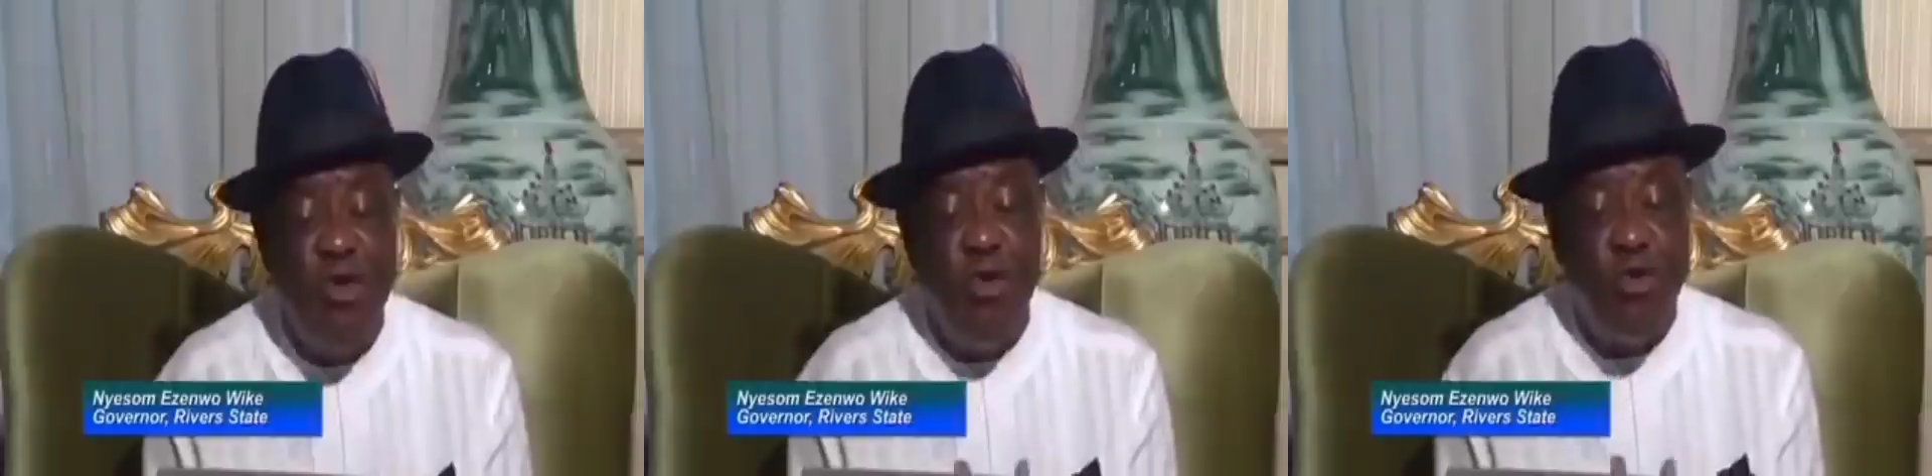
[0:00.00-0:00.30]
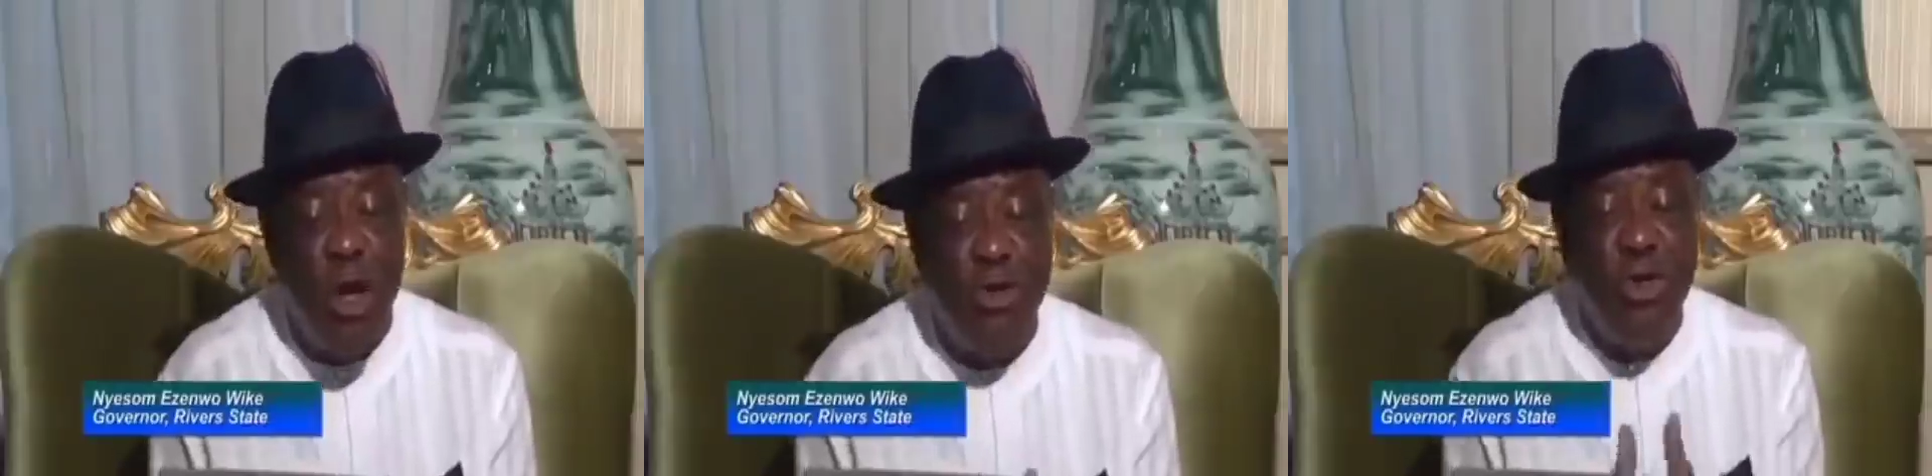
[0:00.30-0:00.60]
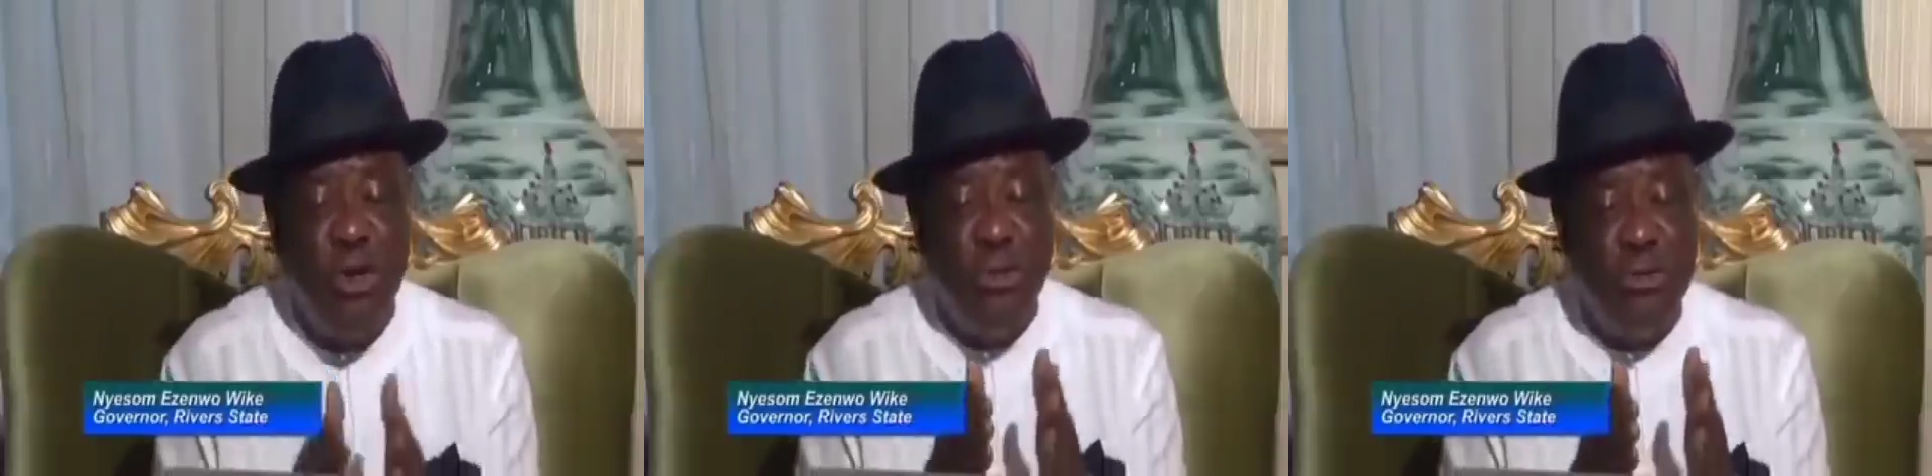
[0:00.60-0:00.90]
that you will
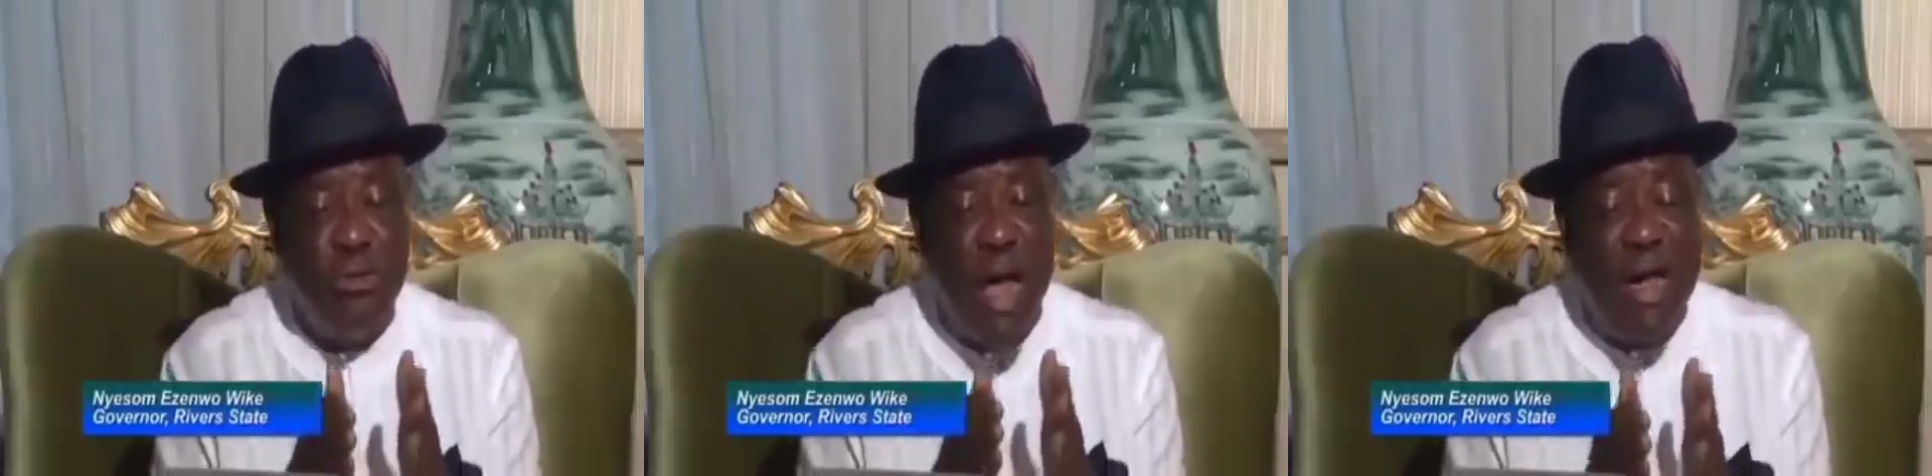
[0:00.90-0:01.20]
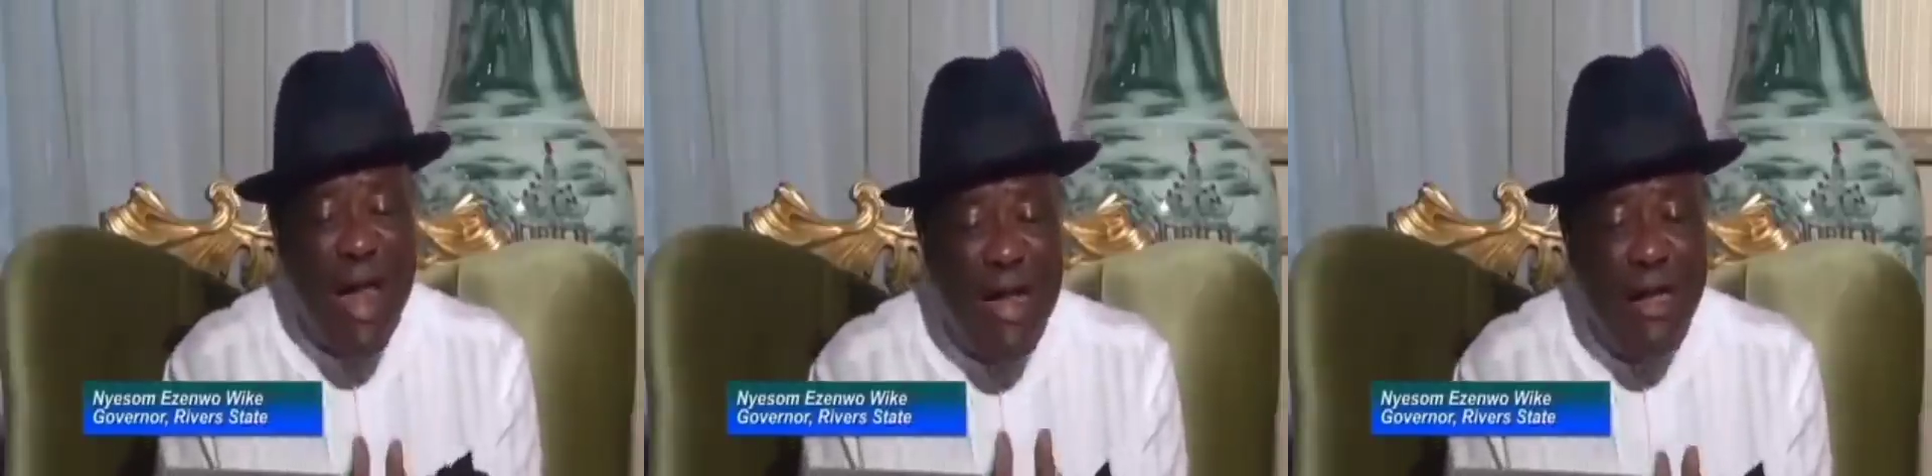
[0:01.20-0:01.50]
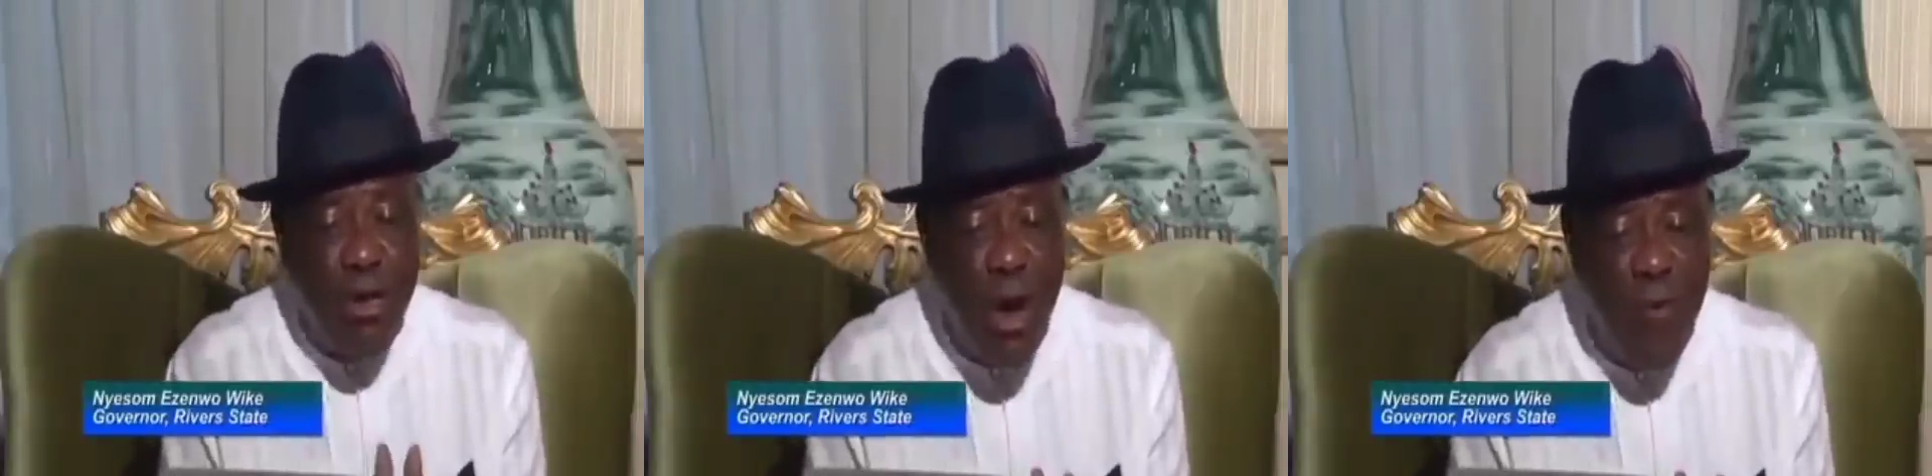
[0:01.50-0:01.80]
not
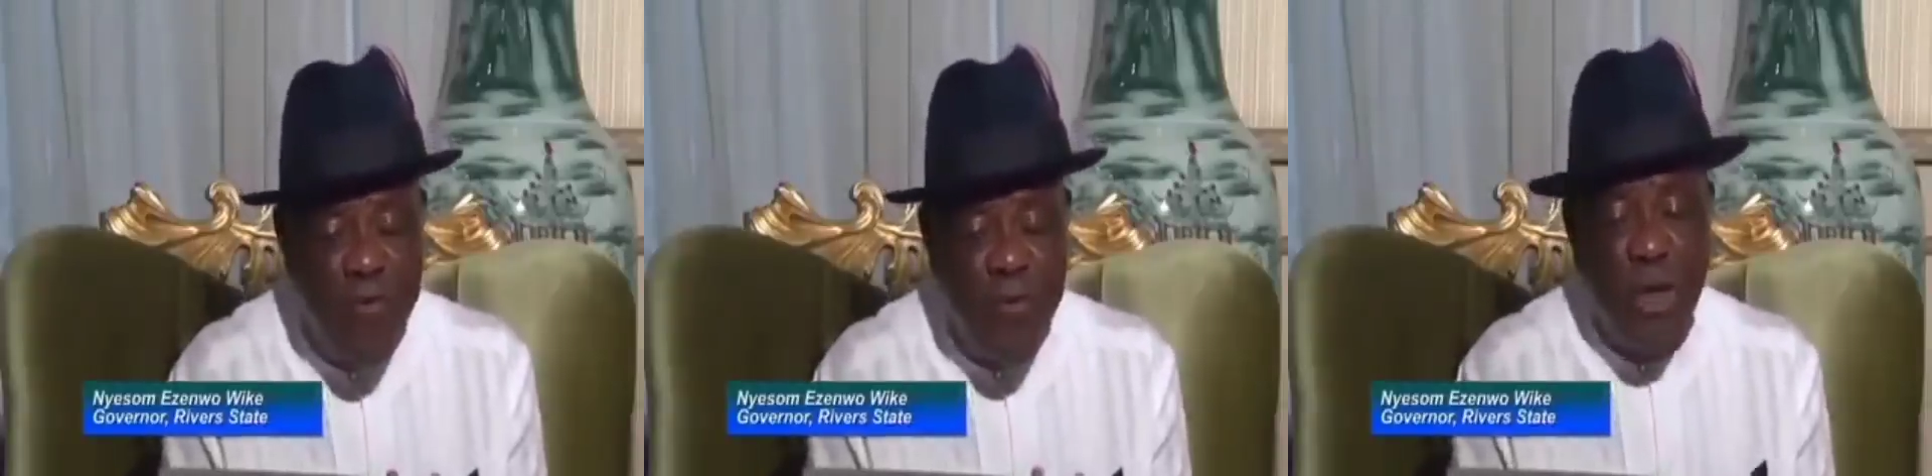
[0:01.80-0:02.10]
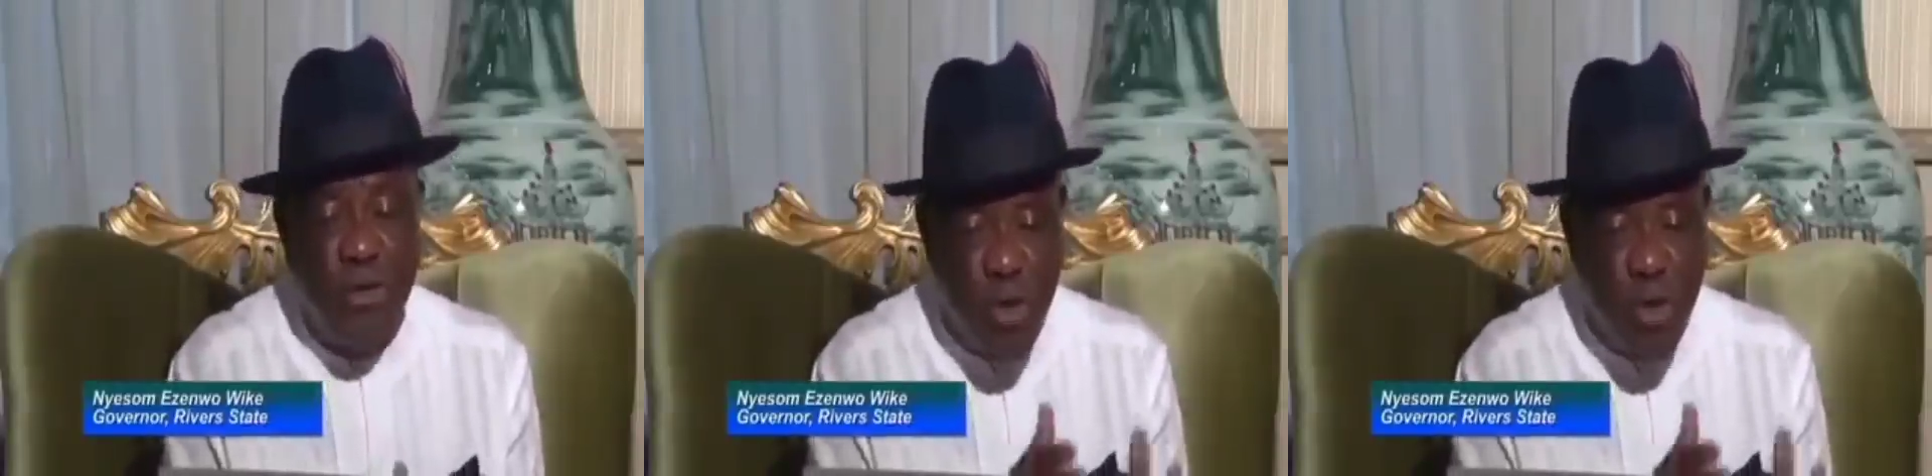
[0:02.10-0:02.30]
allow the law